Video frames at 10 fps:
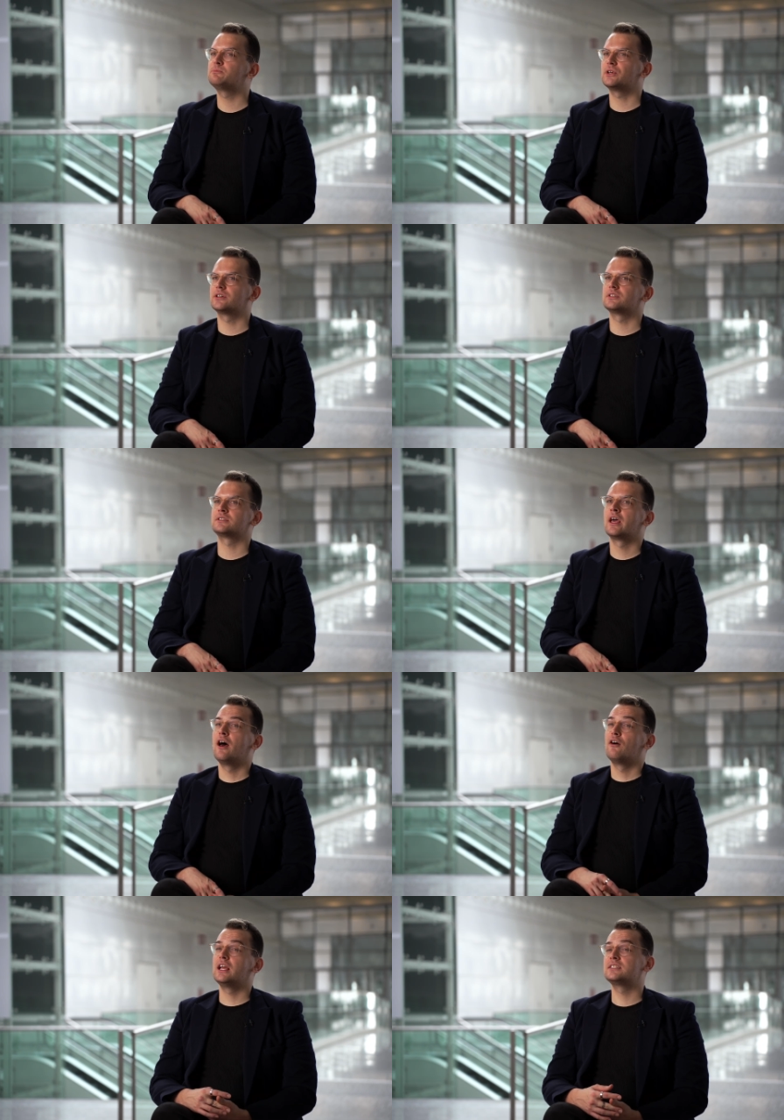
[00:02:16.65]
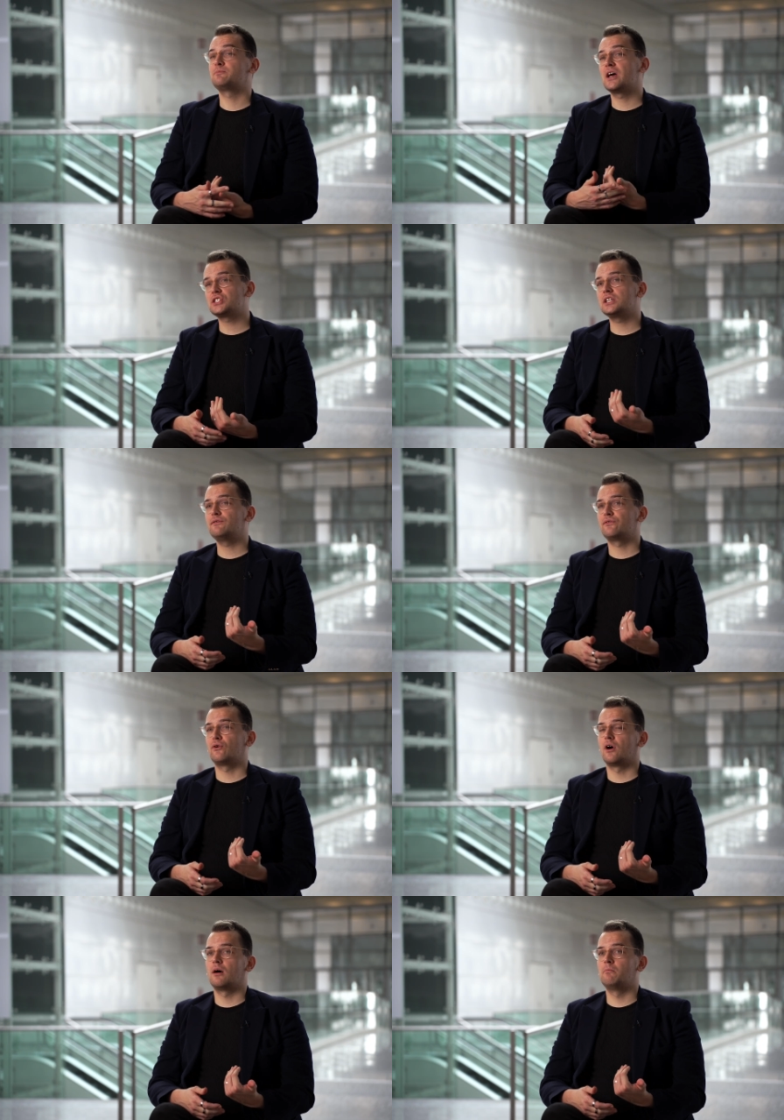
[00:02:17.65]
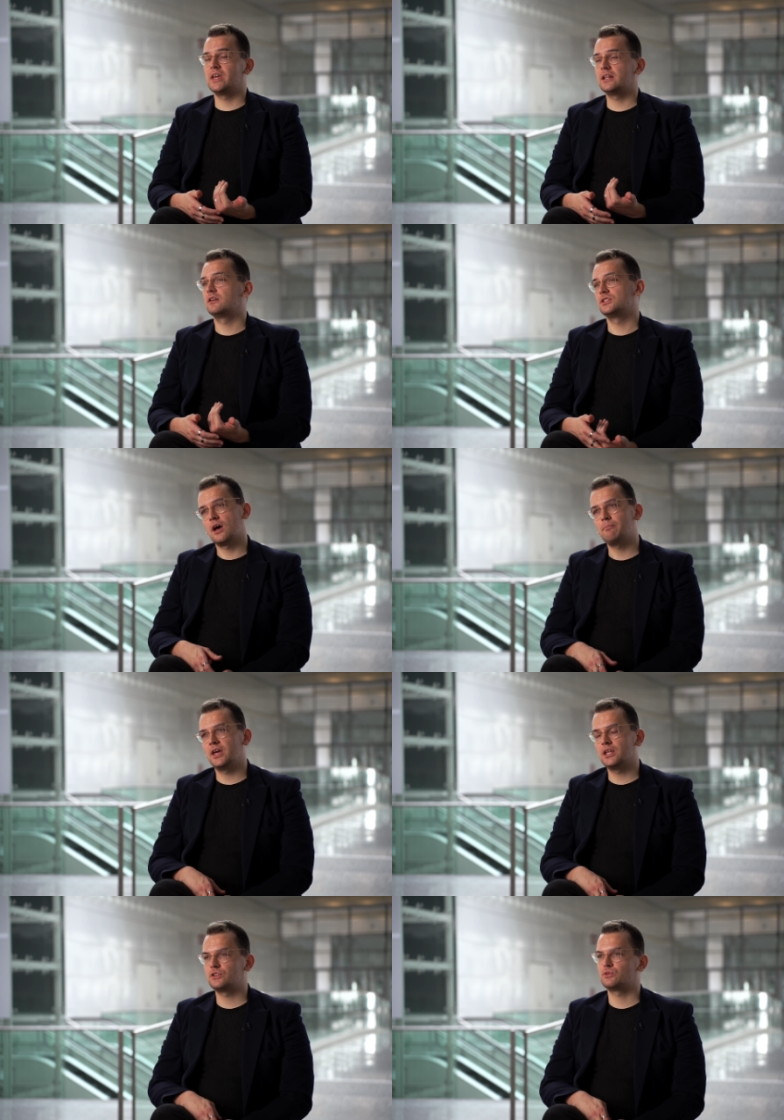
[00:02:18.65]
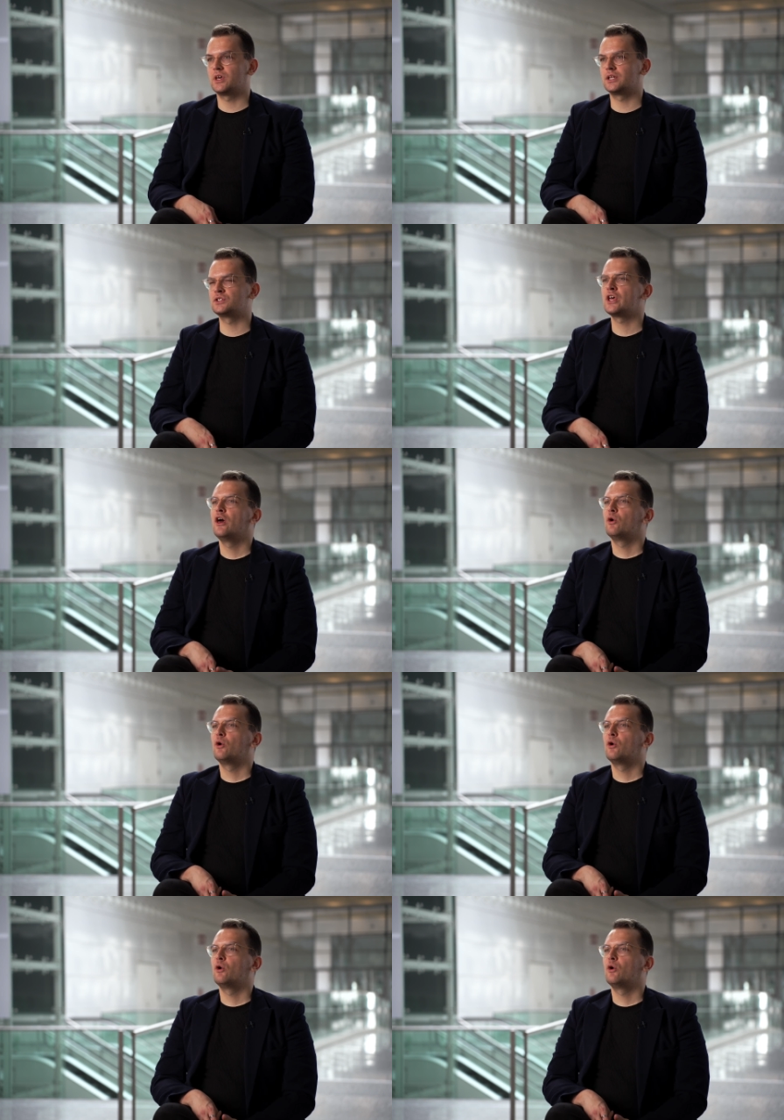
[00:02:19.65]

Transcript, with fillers: Because especially for middle and top management,